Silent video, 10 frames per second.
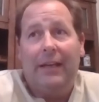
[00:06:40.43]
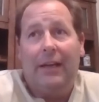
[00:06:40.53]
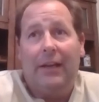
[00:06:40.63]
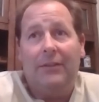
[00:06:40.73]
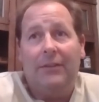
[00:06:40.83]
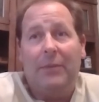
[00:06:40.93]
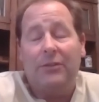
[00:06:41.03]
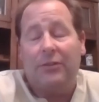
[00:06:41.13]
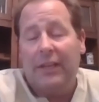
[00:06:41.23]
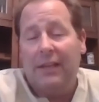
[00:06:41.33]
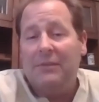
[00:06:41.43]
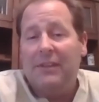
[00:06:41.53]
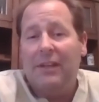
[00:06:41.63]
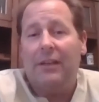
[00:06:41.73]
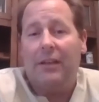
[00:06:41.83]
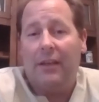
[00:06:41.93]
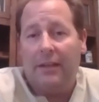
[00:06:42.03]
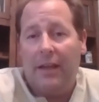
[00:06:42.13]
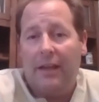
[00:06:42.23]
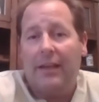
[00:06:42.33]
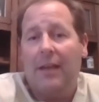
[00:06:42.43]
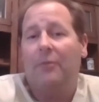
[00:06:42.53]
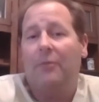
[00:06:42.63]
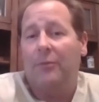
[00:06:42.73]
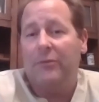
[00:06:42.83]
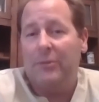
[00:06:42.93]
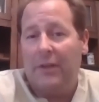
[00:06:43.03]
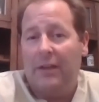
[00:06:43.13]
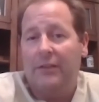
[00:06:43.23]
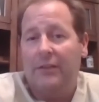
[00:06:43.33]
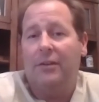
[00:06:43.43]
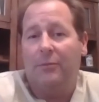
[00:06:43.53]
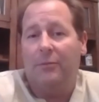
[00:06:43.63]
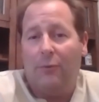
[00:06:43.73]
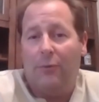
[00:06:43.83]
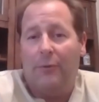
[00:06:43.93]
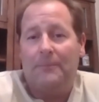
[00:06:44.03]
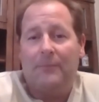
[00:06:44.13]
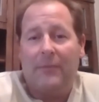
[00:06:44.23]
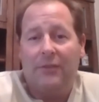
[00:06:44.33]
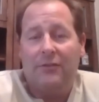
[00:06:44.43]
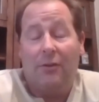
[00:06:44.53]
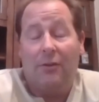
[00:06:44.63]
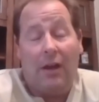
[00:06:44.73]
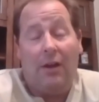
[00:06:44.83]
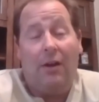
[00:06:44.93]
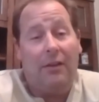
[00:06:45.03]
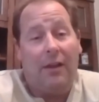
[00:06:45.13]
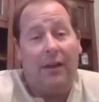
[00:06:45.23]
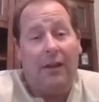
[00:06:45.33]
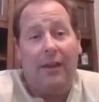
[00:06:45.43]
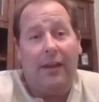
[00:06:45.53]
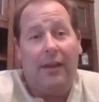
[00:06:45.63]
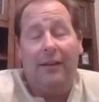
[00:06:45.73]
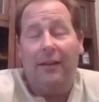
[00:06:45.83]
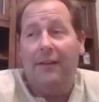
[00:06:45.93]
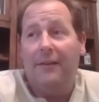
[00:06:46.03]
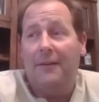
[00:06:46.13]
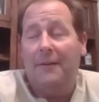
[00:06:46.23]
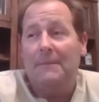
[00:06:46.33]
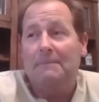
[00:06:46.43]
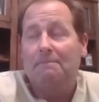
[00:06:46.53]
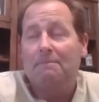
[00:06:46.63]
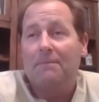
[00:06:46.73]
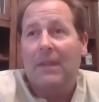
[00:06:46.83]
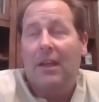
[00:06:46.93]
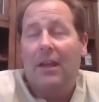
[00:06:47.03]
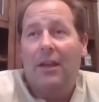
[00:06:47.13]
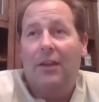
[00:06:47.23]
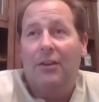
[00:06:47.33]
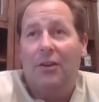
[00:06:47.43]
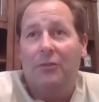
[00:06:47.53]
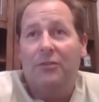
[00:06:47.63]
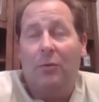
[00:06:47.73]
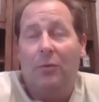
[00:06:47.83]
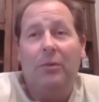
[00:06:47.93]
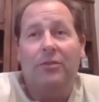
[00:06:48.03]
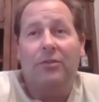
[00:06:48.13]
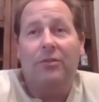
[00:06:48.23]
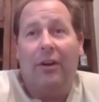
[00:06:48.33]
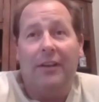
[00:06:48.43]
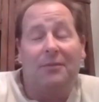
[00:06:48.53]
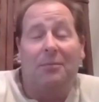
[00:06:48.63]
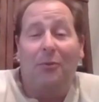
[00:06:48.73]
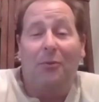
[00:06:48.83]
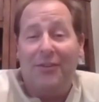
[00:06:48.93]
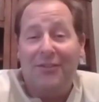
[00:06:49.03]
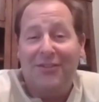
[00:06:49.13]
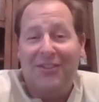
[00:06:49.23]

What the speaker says: special teams kicking had kept them from some things the year before. So I heard a lot of that. And, so we were charting extra points